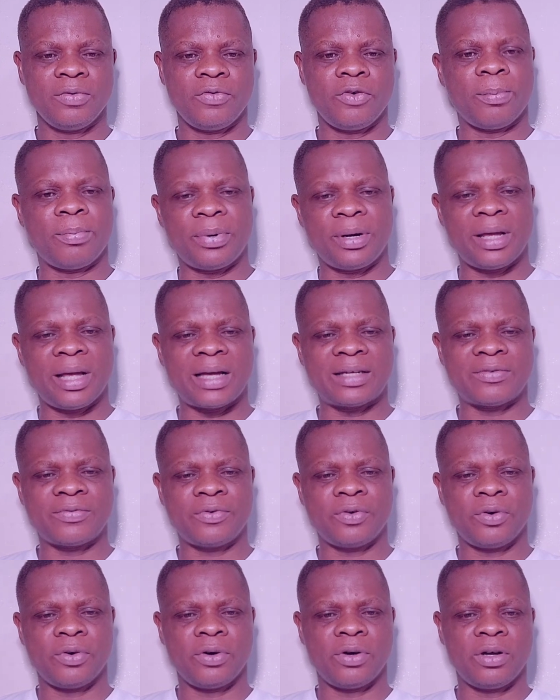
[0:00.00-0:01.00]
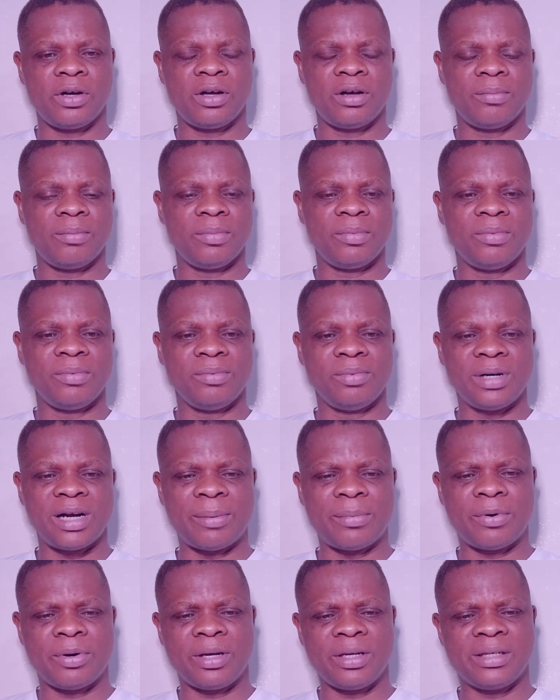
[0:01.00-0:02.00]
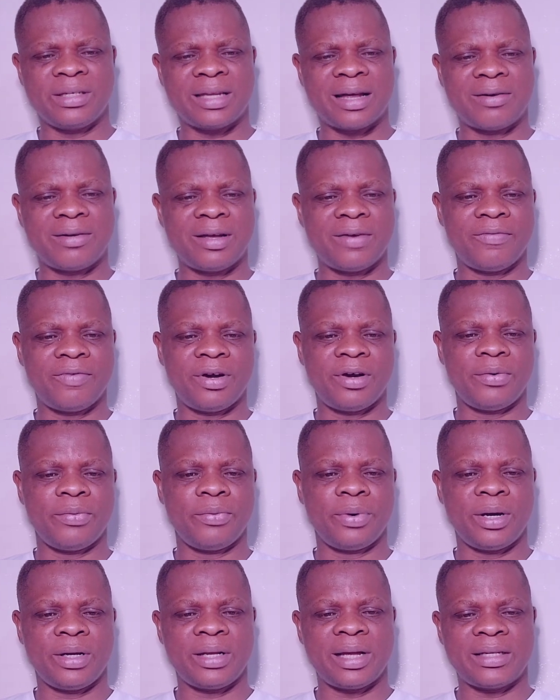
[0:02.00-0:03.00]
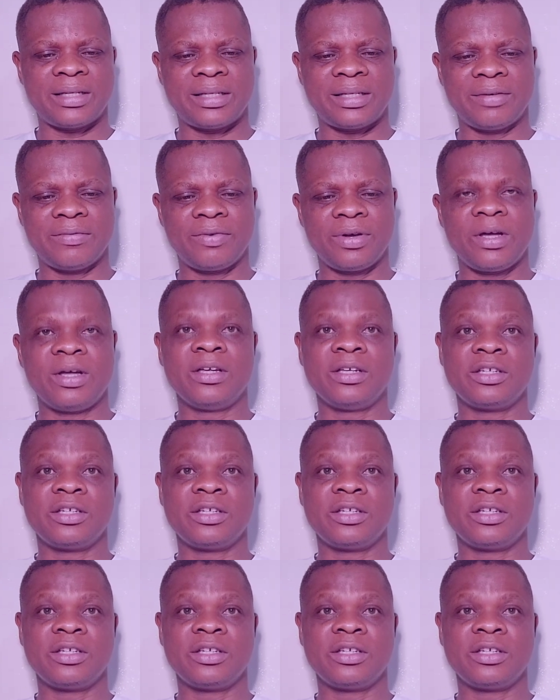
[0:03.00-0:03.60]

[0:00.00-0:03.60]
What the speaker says: for prayers for Burnaboy? It sounded very weird, as if